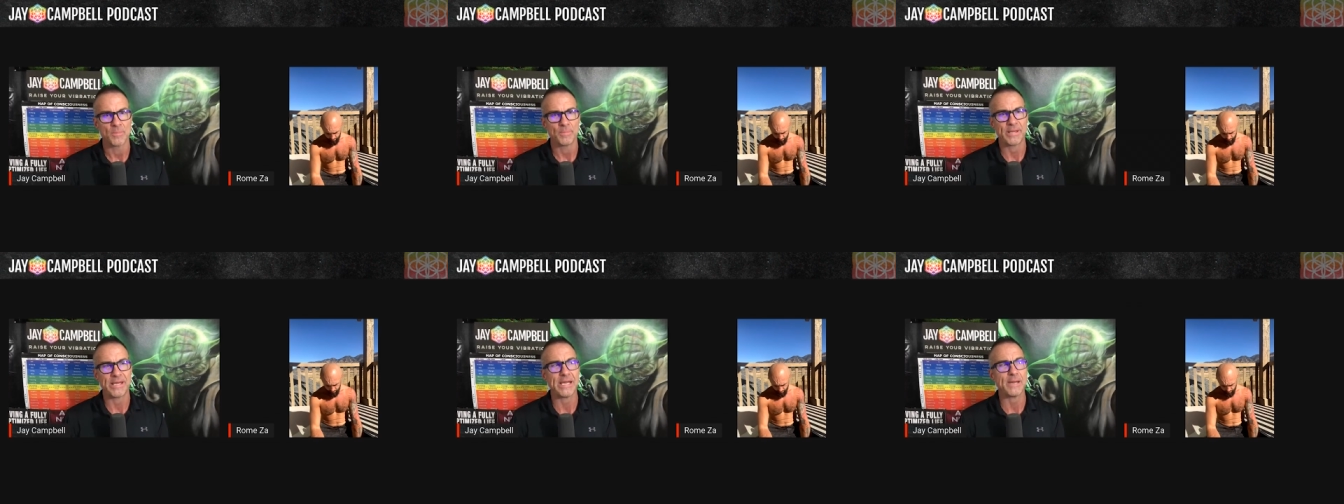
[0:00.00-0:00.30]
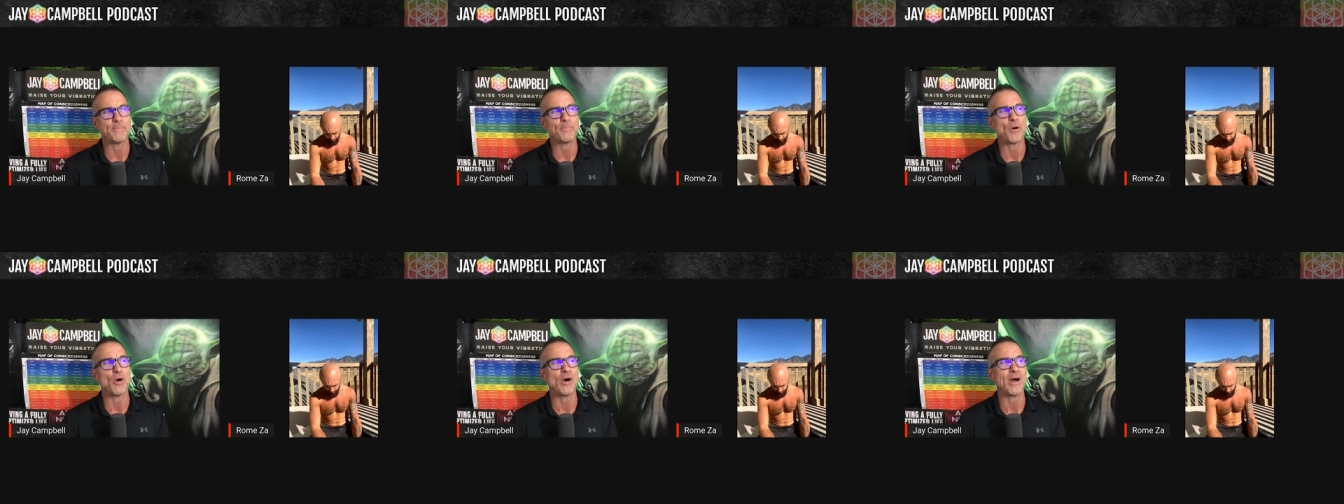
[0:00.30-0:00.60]

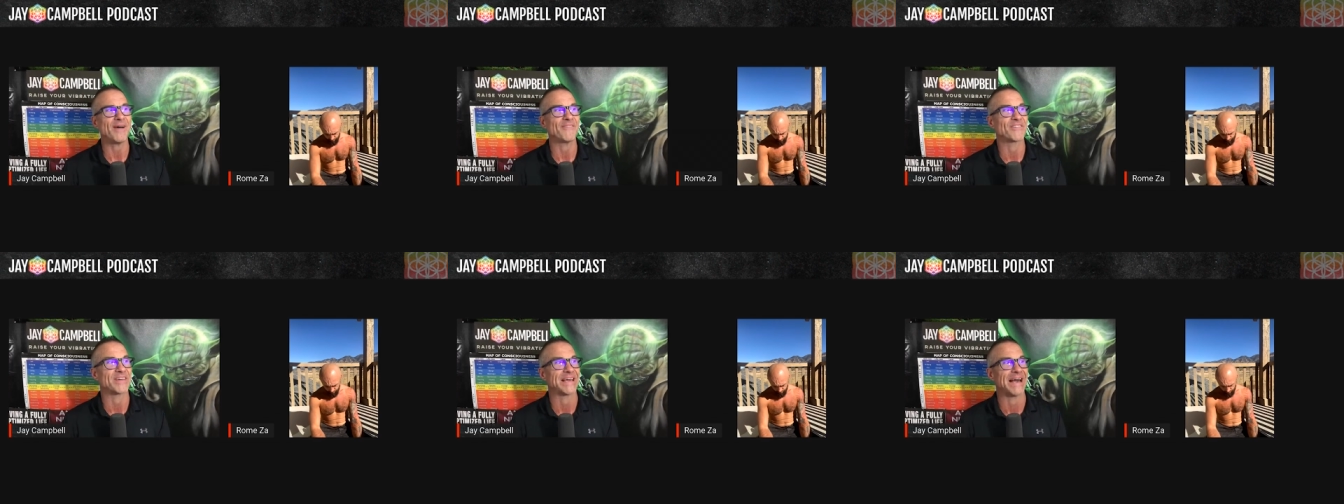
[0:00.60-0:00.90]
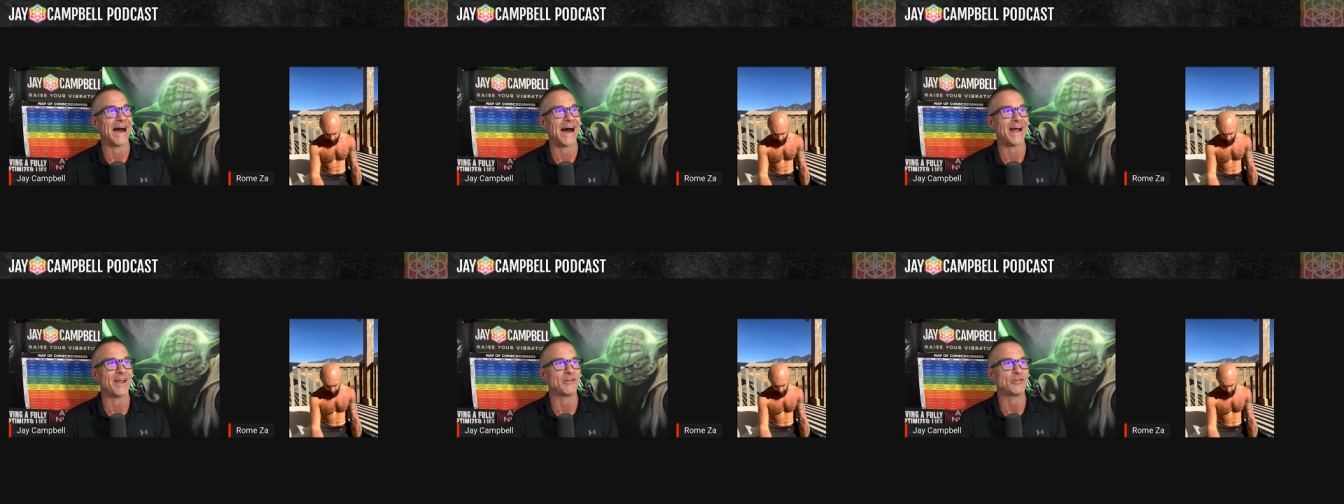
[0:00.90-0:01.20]
people have
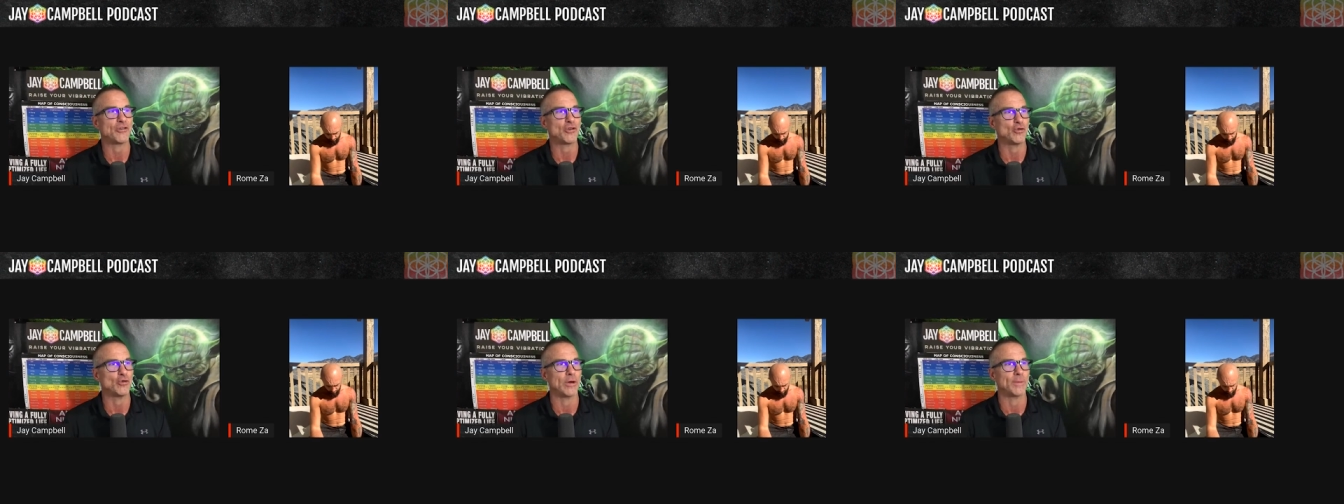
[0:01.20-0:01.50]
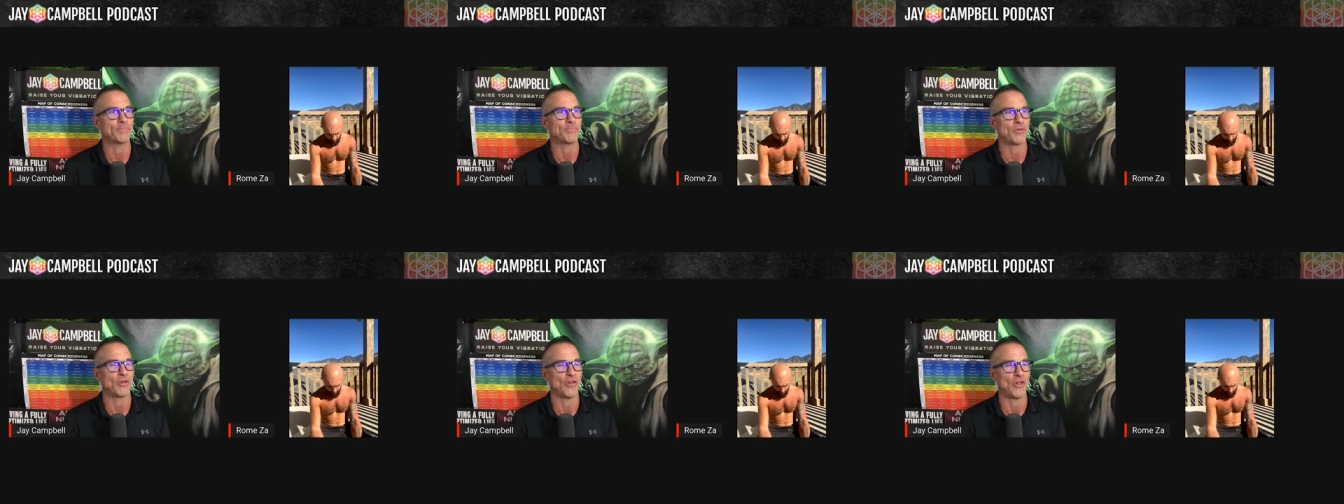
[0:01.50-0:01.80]
gotten to
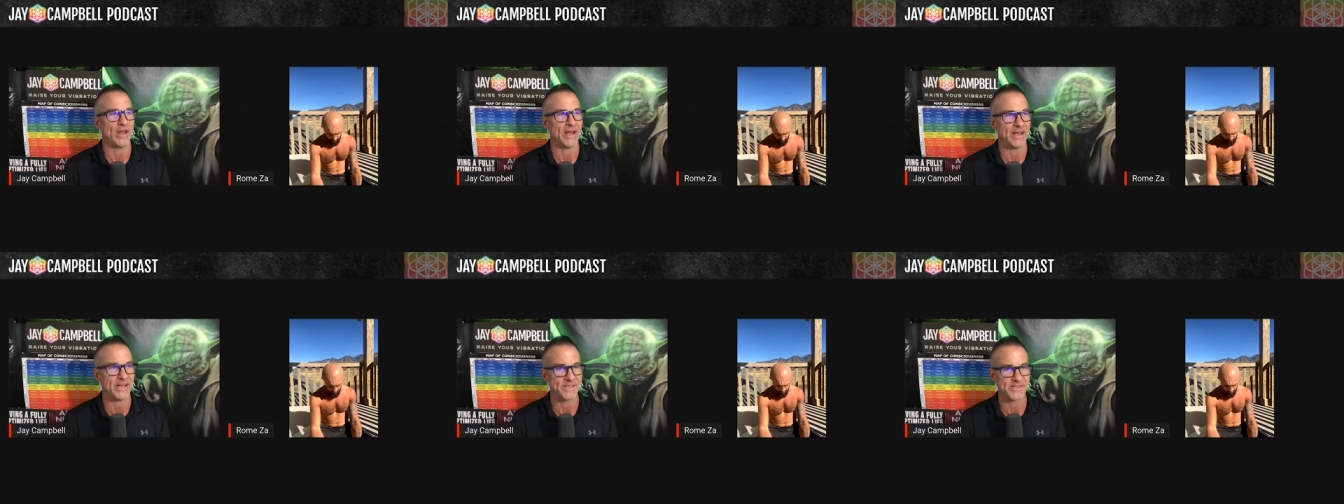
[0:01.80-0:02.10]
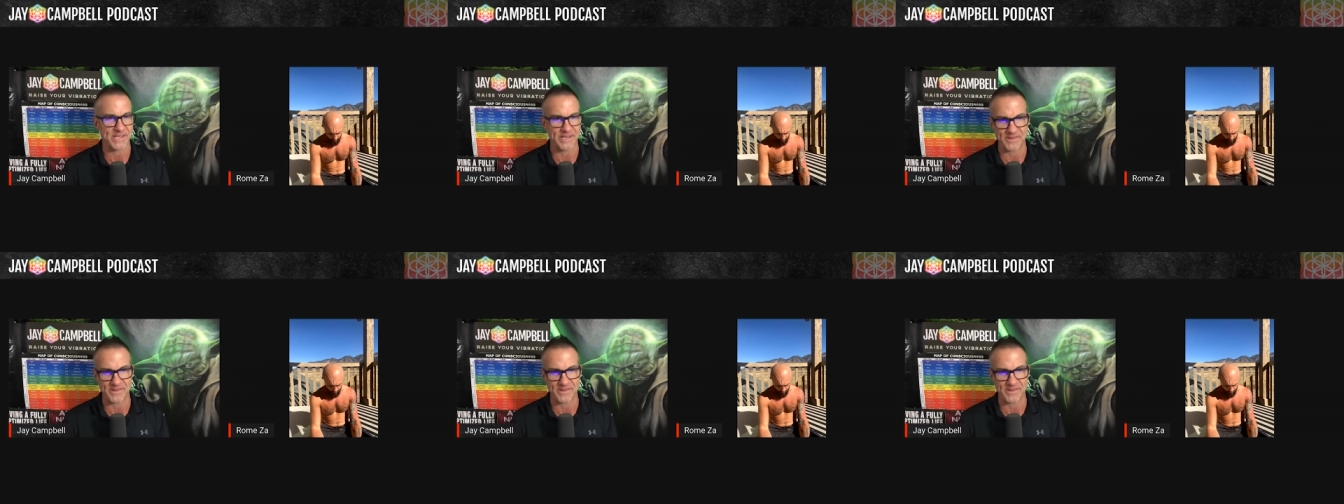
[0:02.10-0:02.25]
a place,